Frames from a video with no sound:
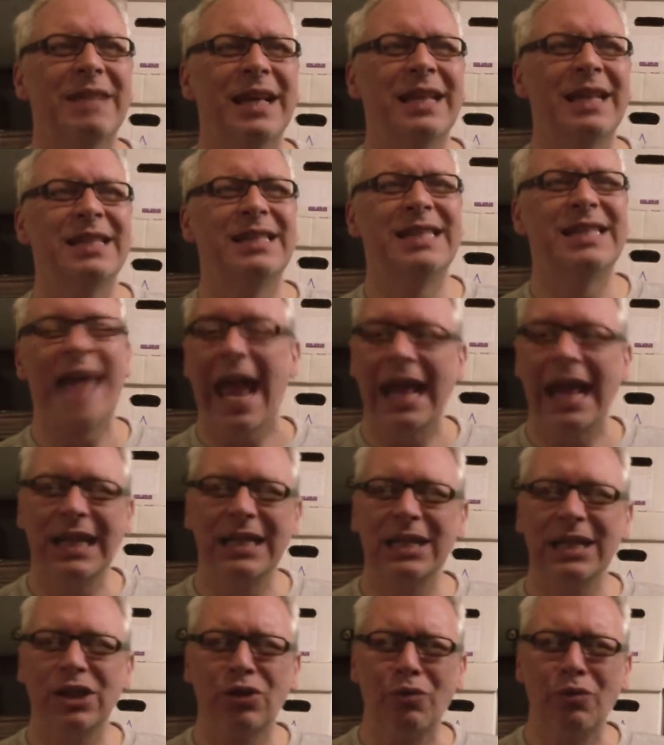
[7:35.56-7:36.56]

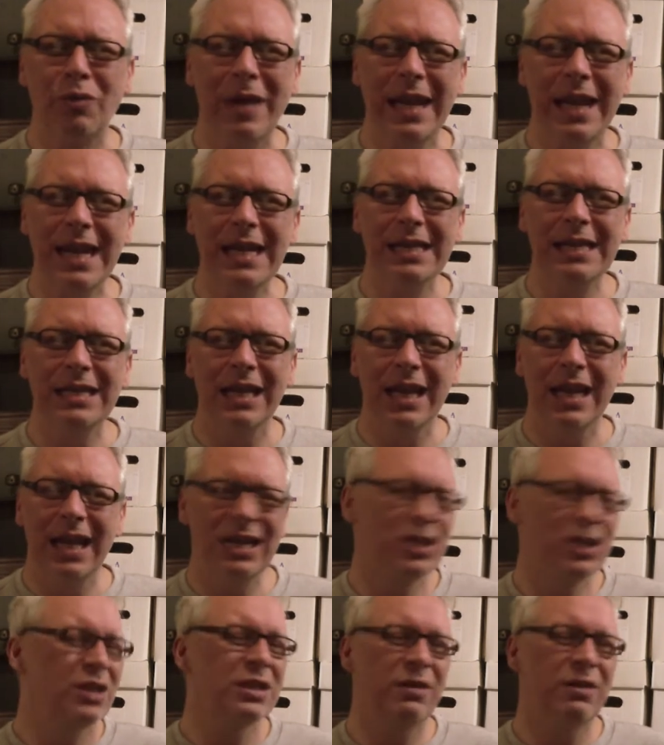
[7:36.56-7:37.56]
intense read.
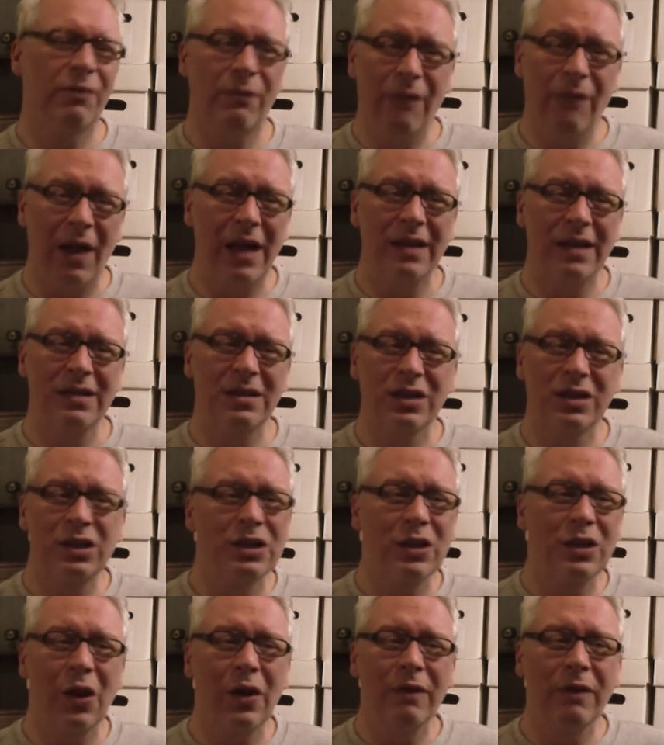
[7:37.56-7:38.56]
It's just a fun
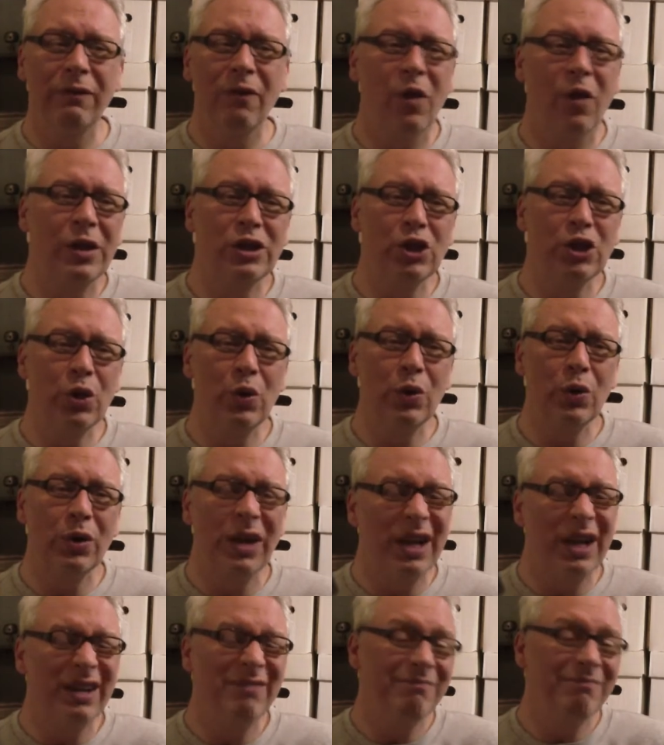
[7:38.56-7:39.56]
sci-fi
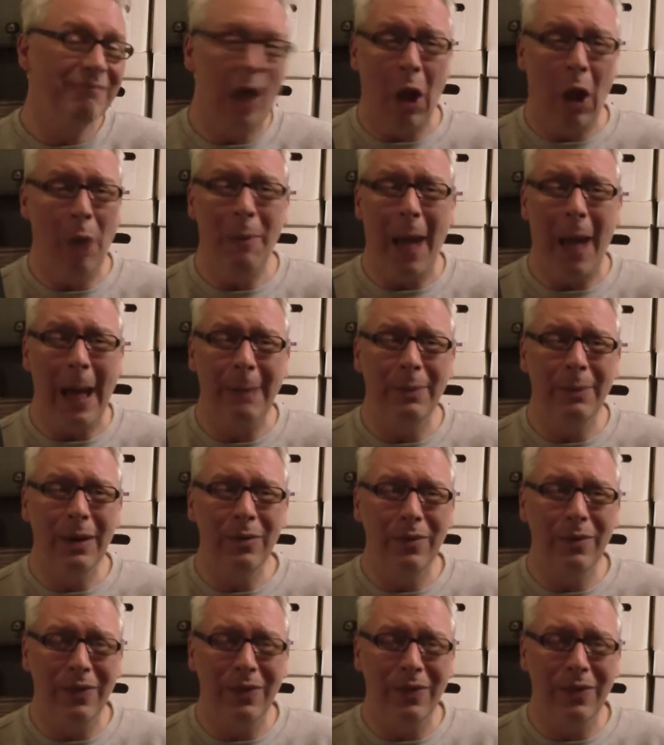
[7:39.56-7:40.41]
jaunt, and I'm happy